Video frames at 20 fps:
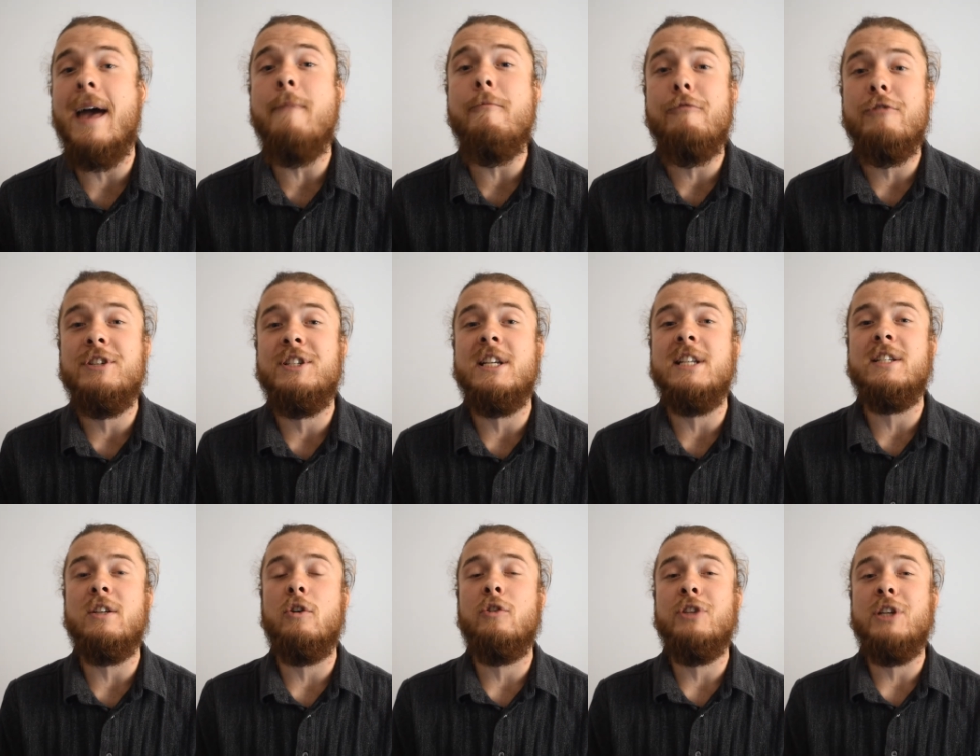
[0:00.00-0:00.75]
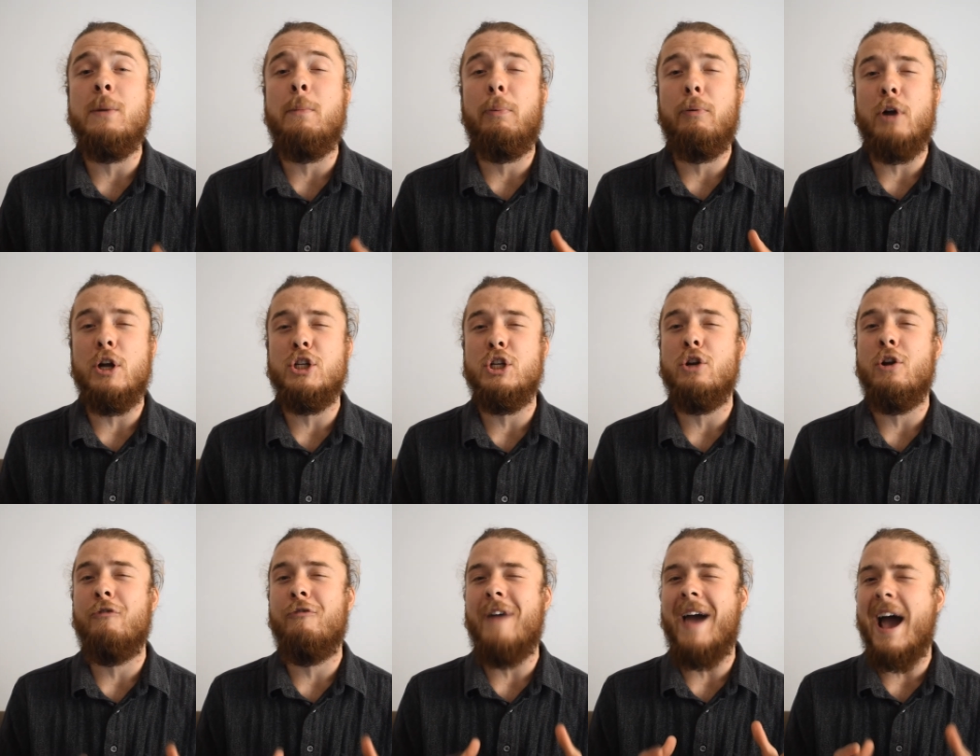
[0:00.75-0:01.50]
emphasis on the
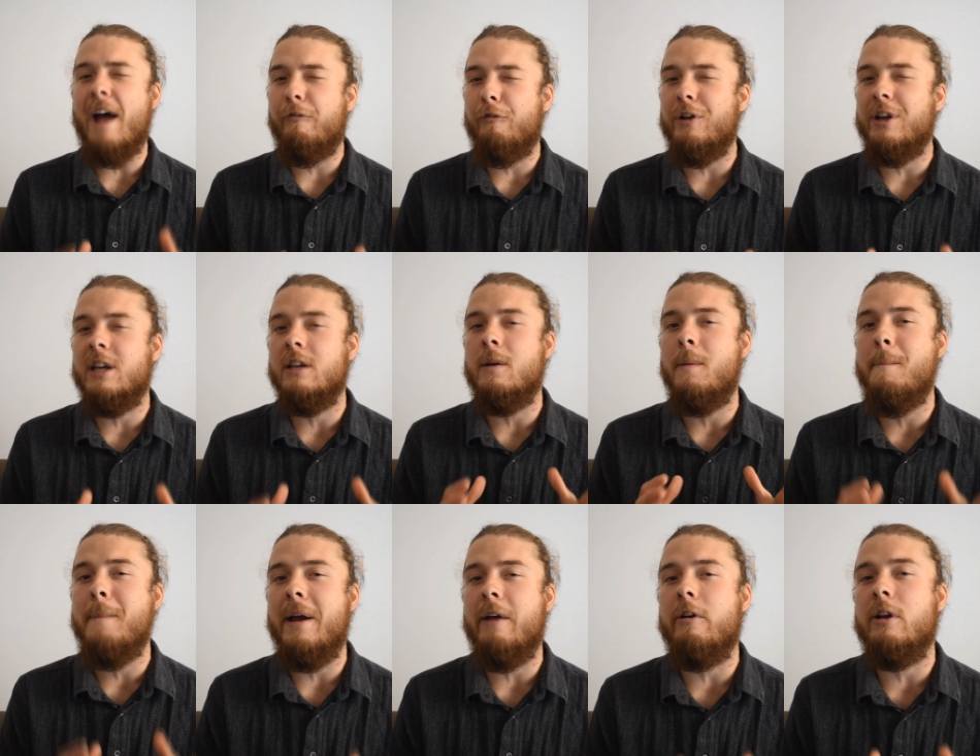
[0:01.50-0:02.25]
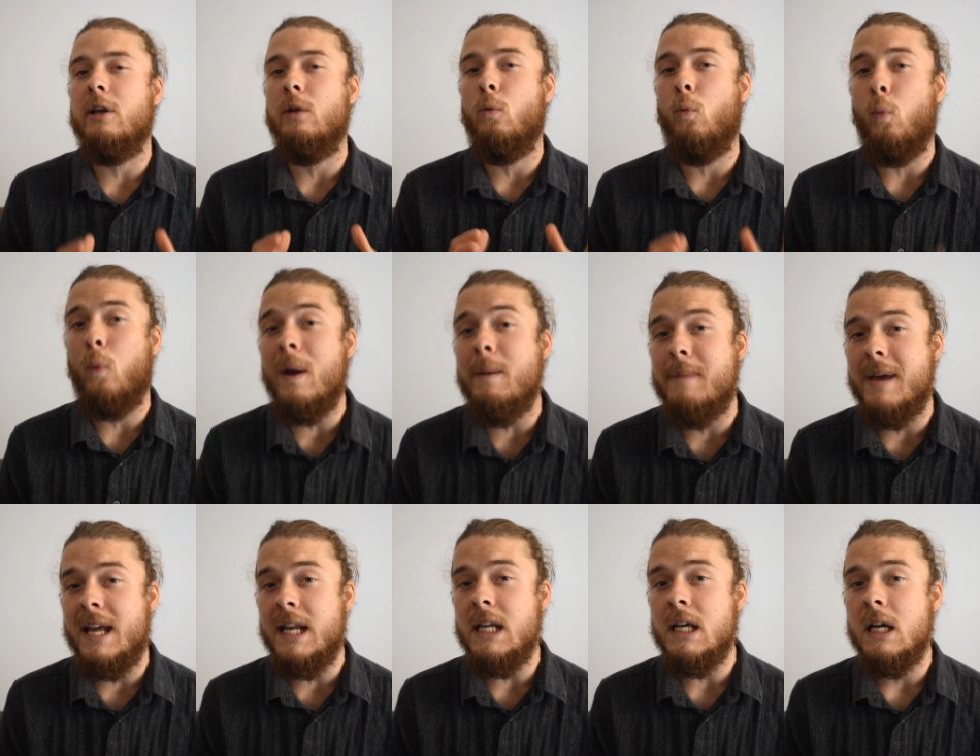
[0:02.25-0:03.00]
oppression of African American
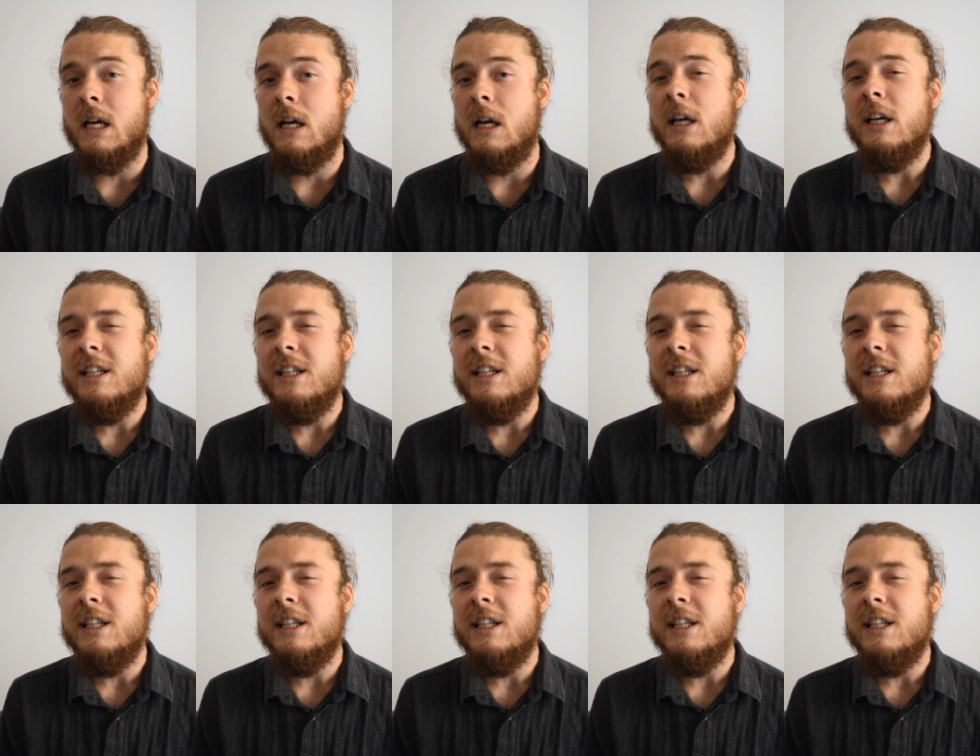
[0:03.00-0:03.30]
women,